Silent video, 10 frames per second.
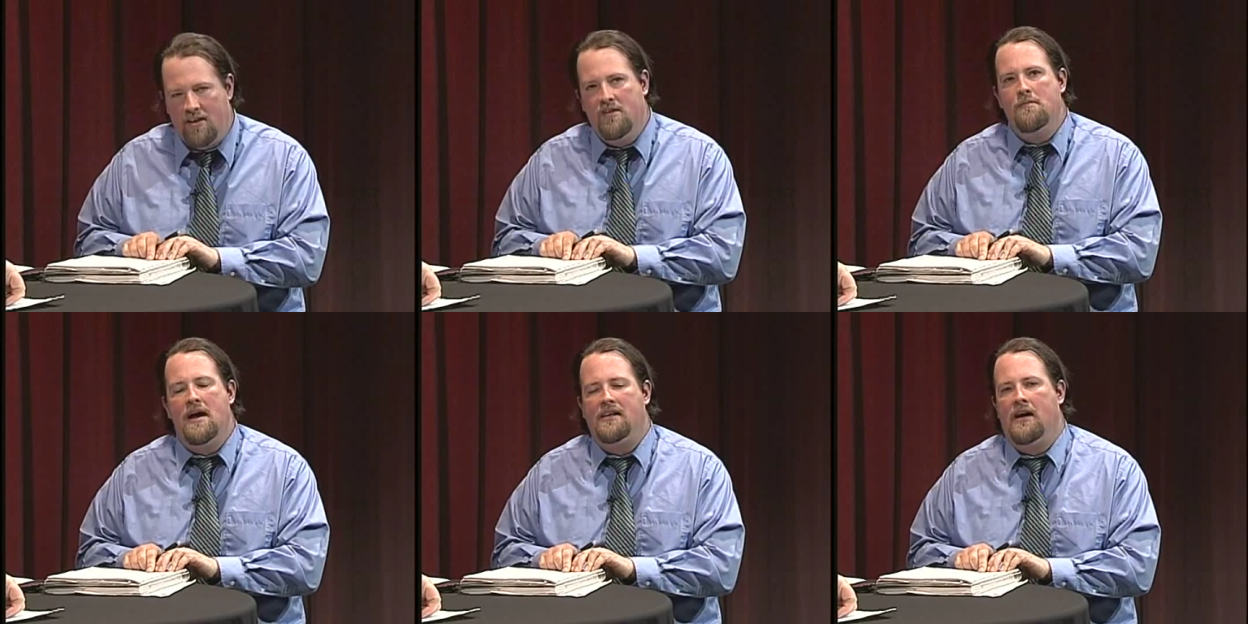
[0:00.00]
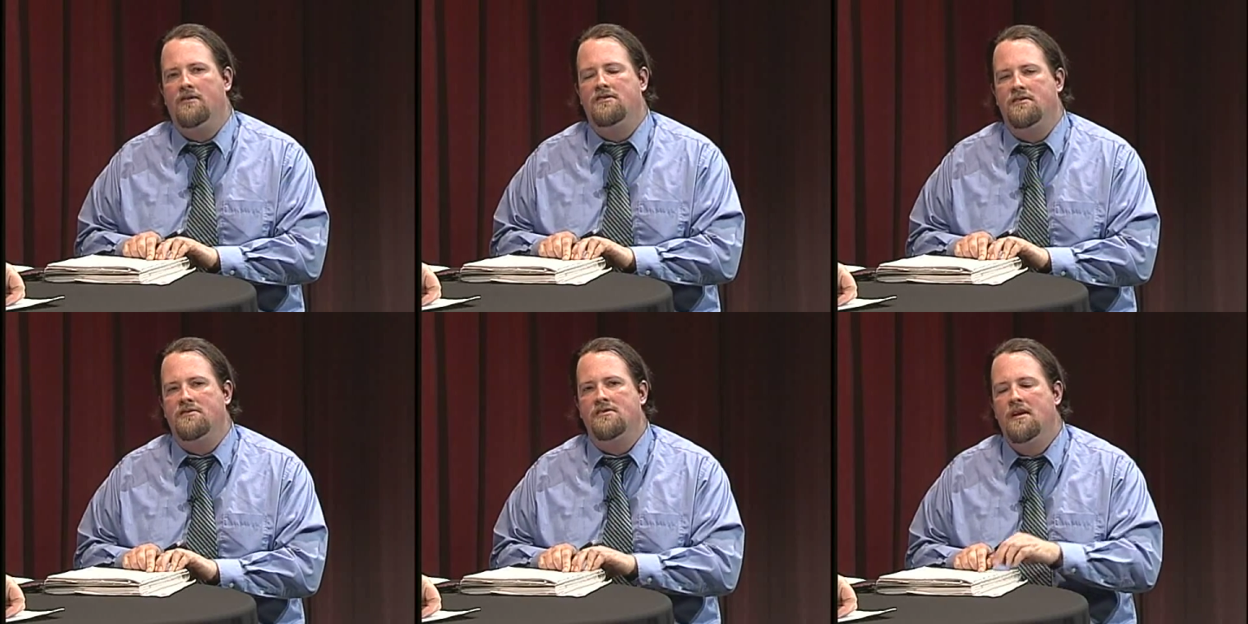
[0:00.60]
in the Met
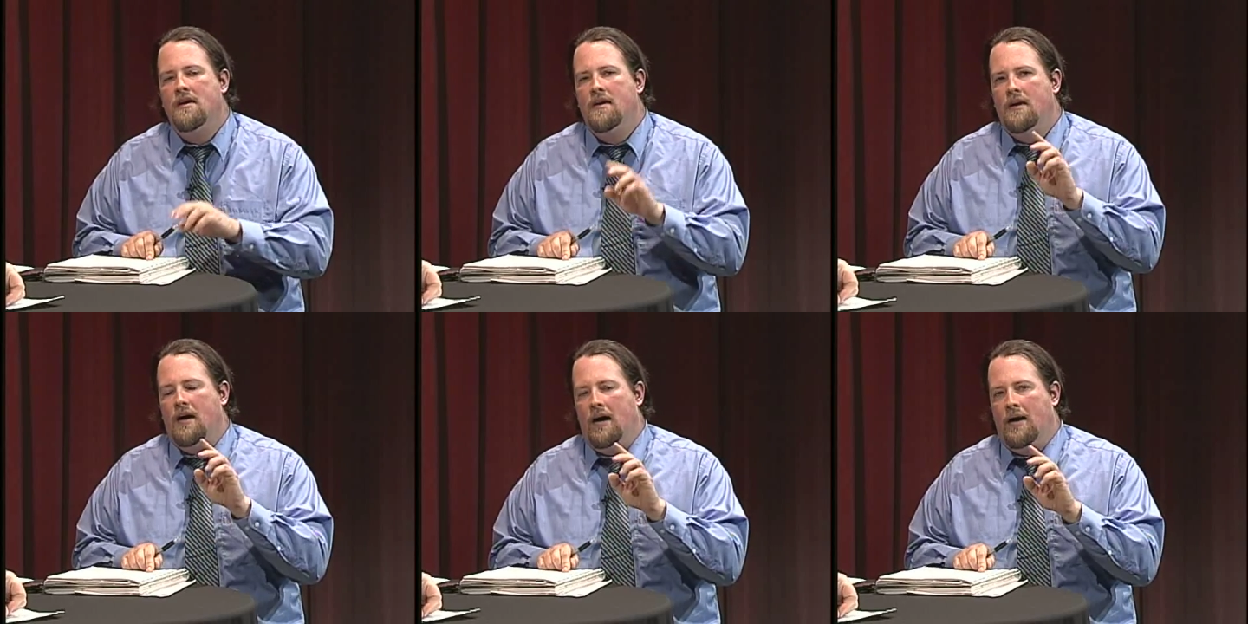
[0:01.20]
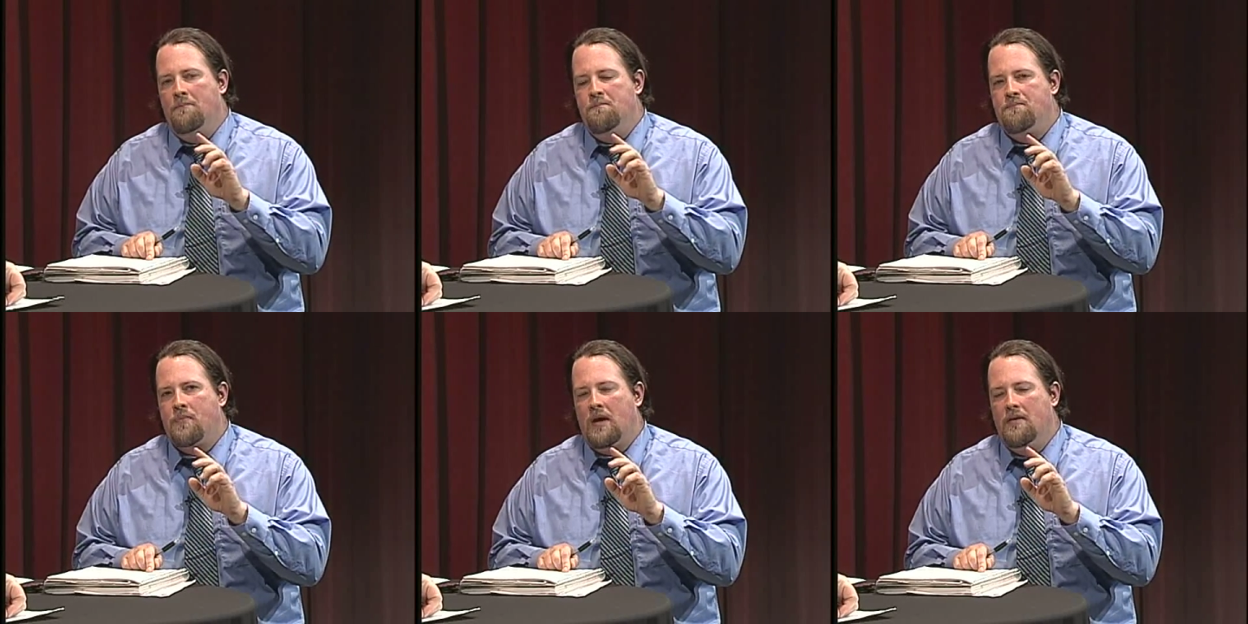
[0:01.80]
Council's
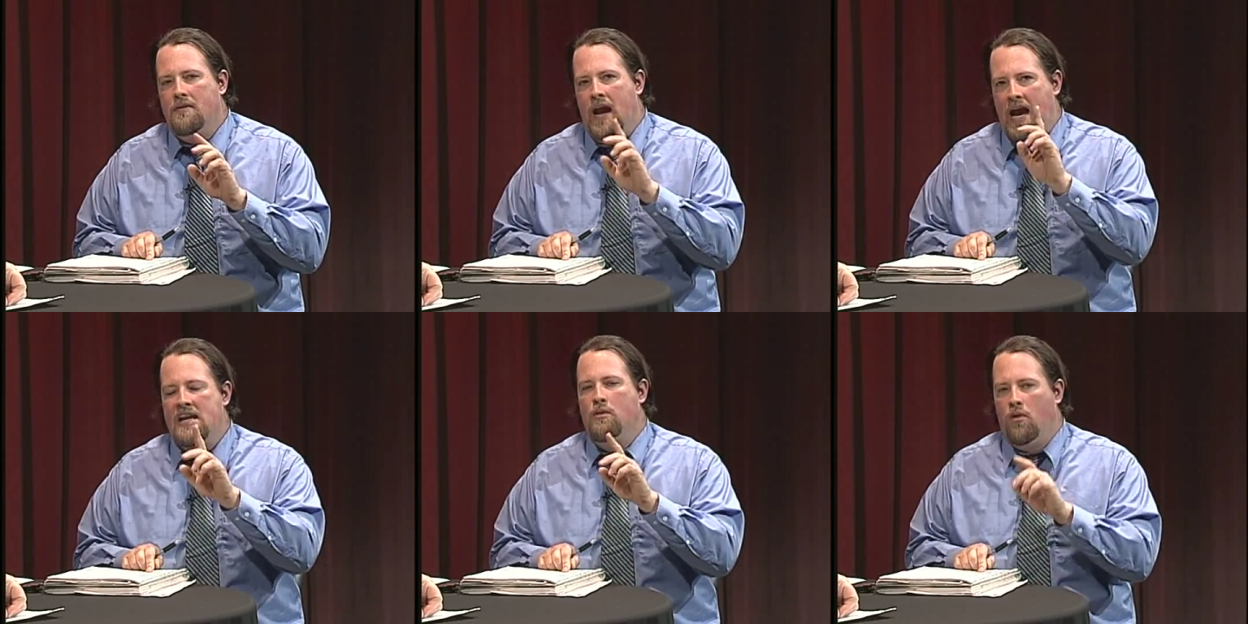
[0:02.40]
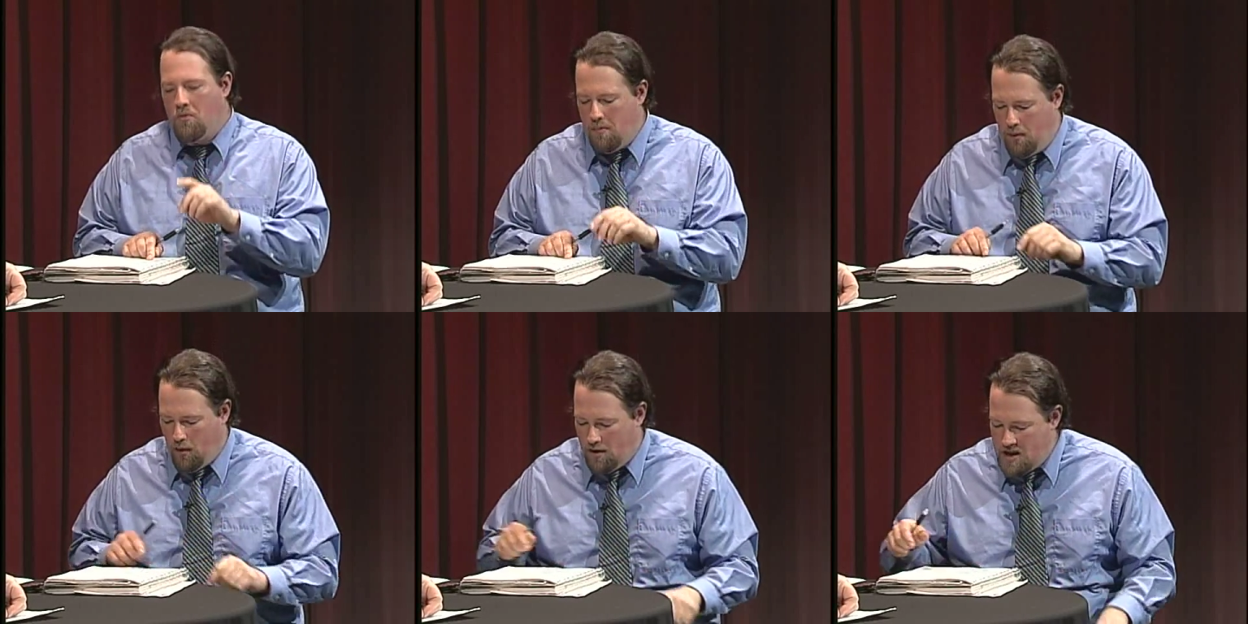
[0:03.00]
annual
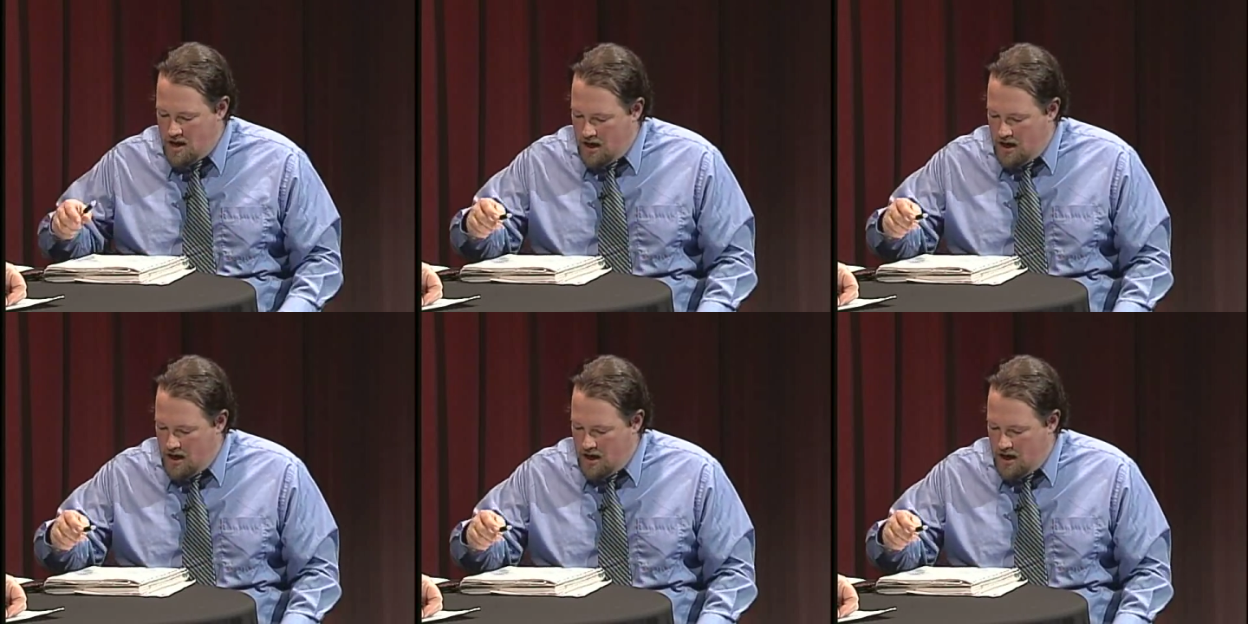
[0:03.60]
report.